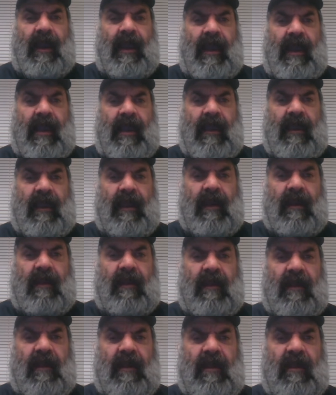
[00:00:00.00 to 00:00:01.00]
a
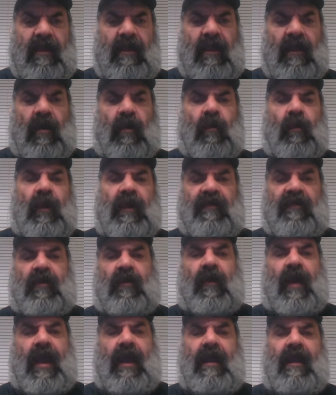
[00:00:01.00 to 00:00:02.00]
you know
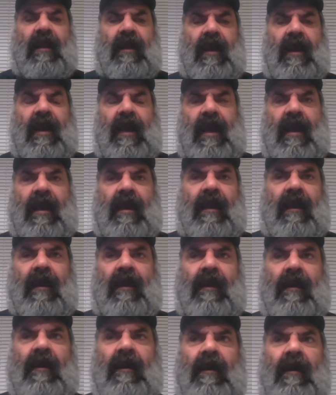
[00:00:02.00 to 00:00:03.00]
we've created
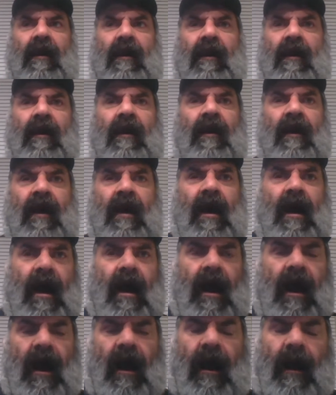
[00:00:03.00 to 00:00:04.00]
a
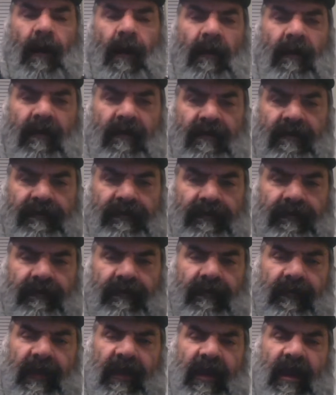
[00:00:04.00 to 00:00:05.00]
um
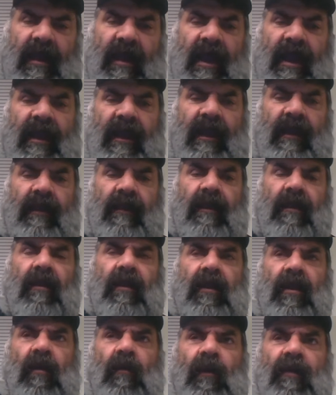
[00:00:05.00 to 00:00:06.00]
a
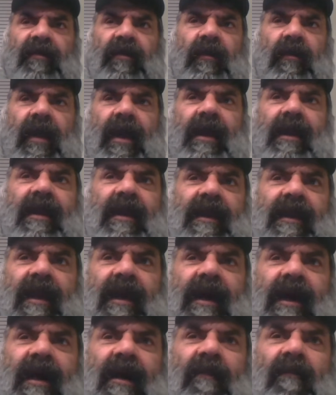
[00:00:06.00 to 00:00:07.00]
you know we've created
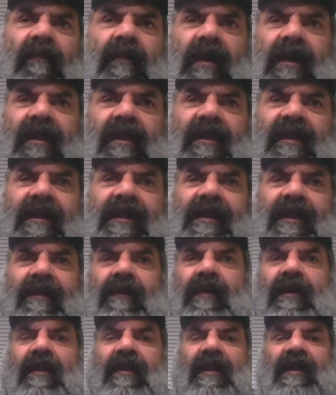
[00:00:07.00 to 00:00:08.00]
a um the
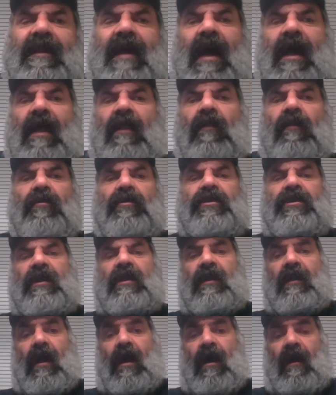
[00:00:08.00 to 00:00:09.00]
the
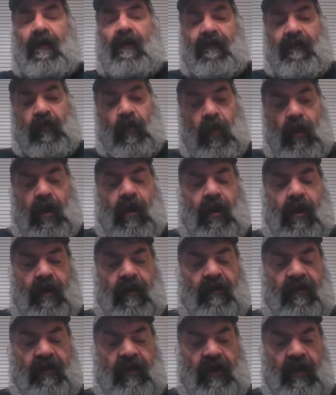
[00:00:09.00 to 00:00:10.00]
dilution of
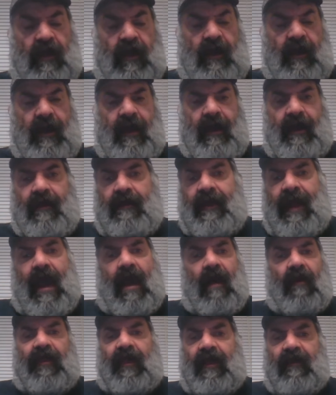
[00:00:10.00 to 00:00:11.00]
words
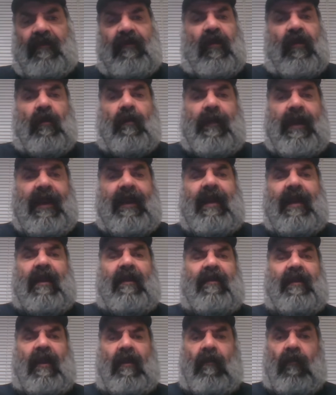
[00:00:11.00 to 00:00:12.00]
now things don't mean
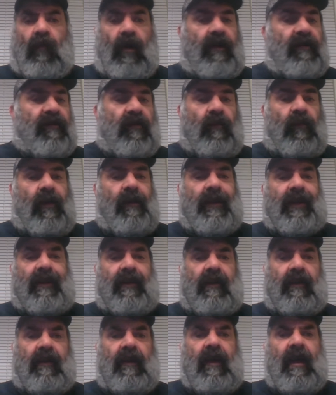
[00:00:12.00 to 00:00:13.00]
anything what is a
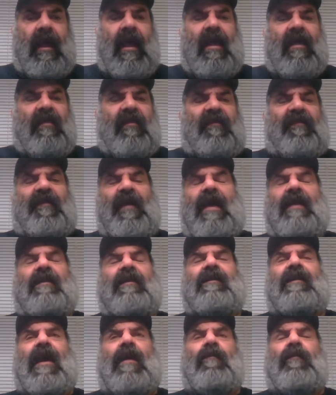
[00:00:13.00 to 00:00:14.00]
woman the
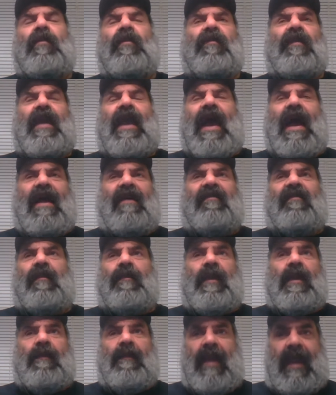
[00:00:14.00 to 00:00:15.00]
fact that that movie
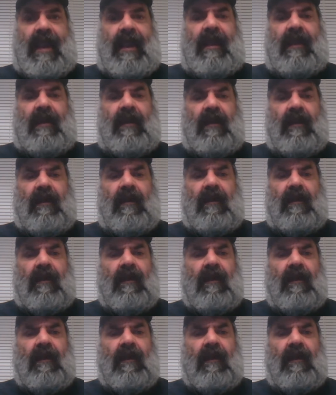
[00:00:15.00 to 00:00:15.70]
has to be made